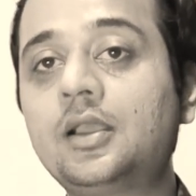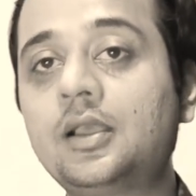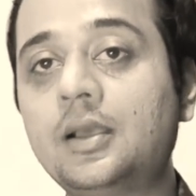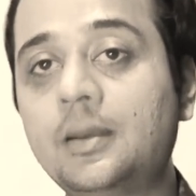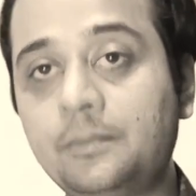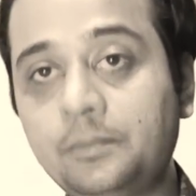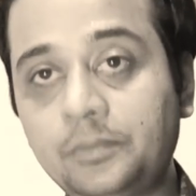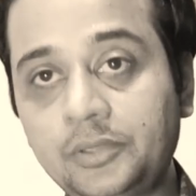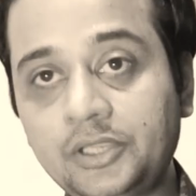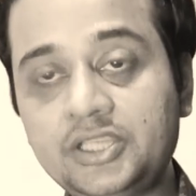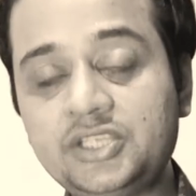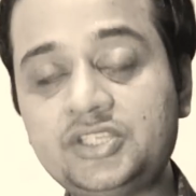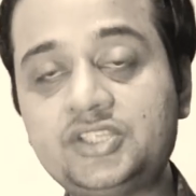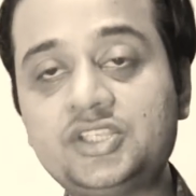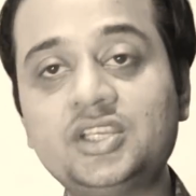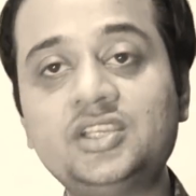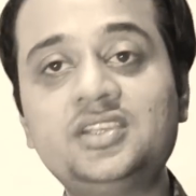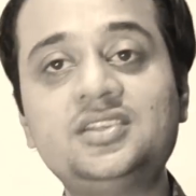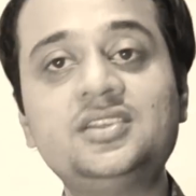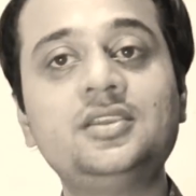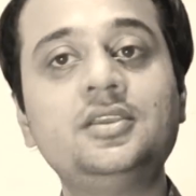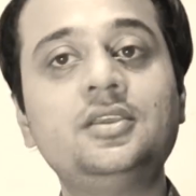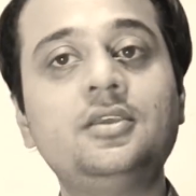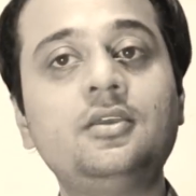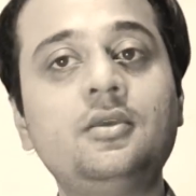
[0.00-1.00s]

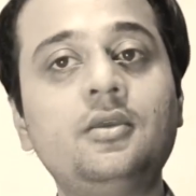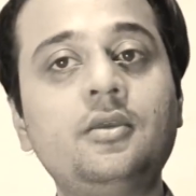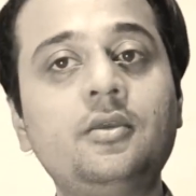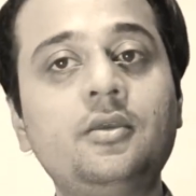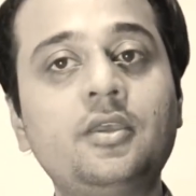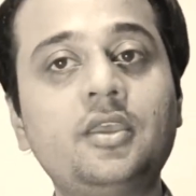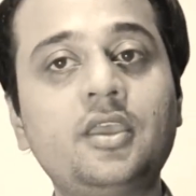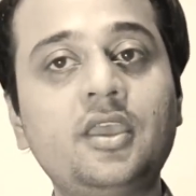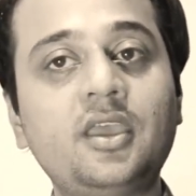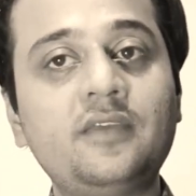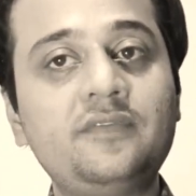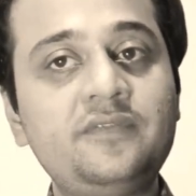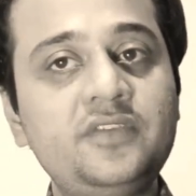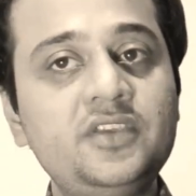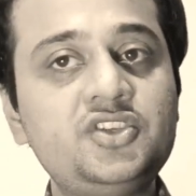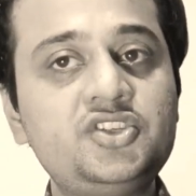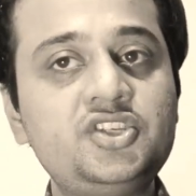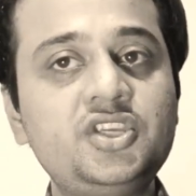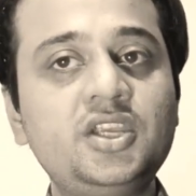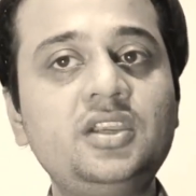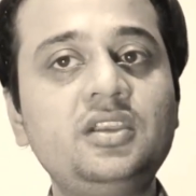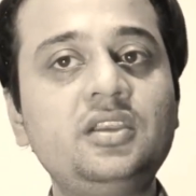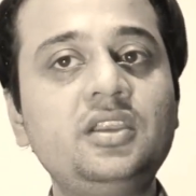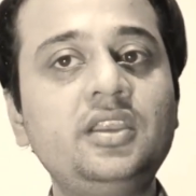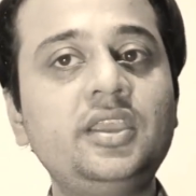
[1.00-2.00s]
completed
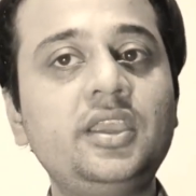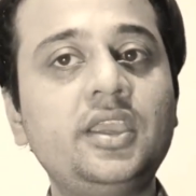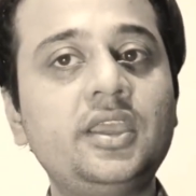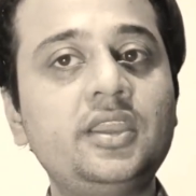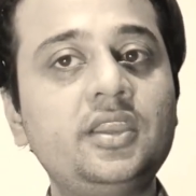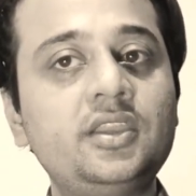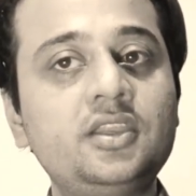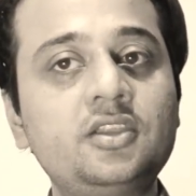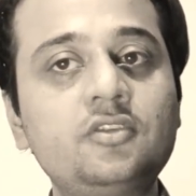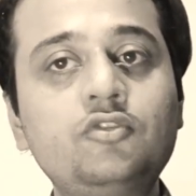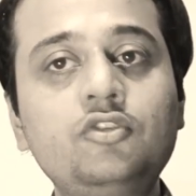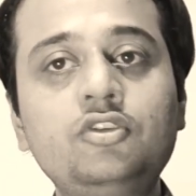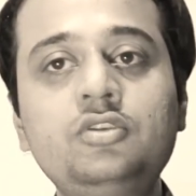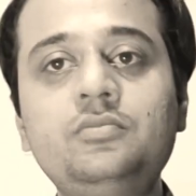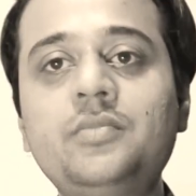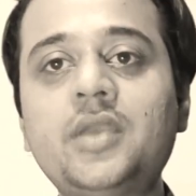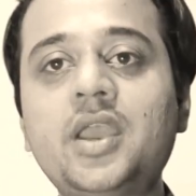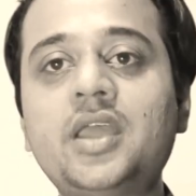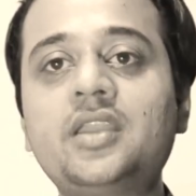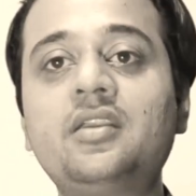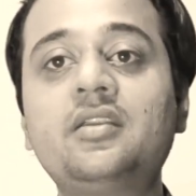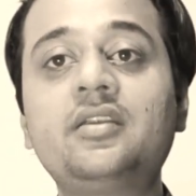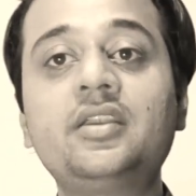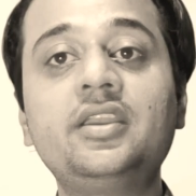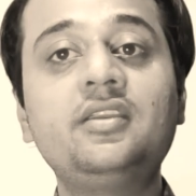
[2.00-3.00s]
efficiently and in a good
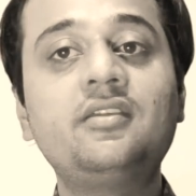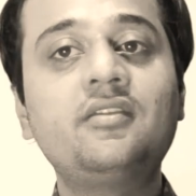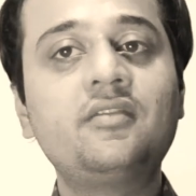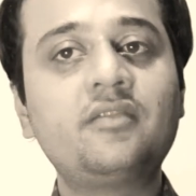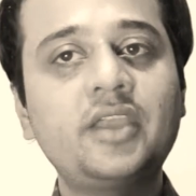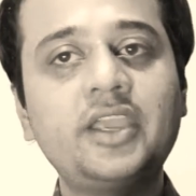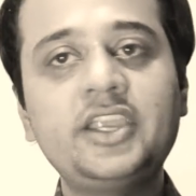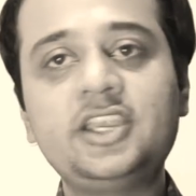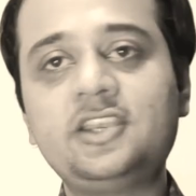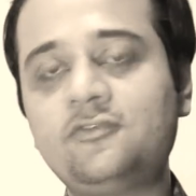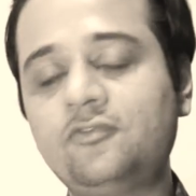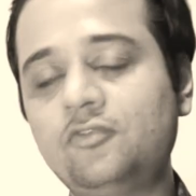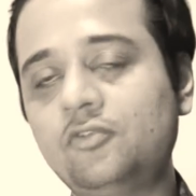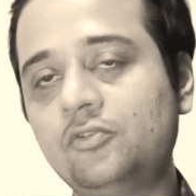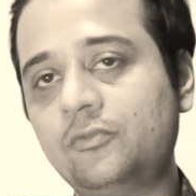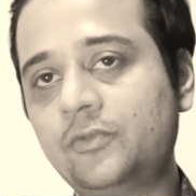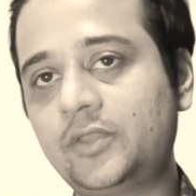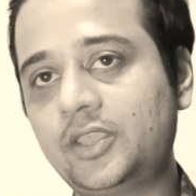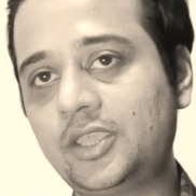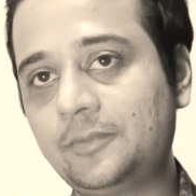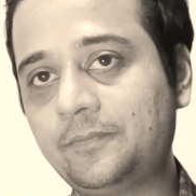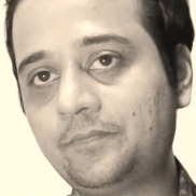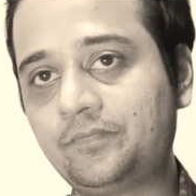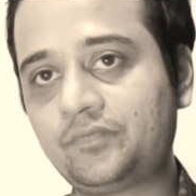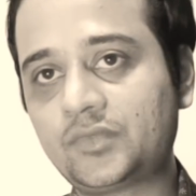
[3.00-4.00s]
manner in rightful
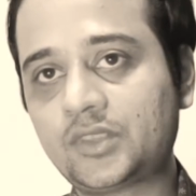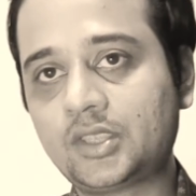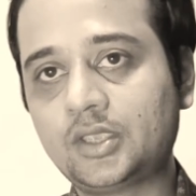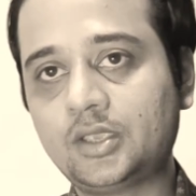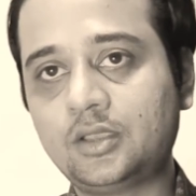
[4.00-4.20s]
way.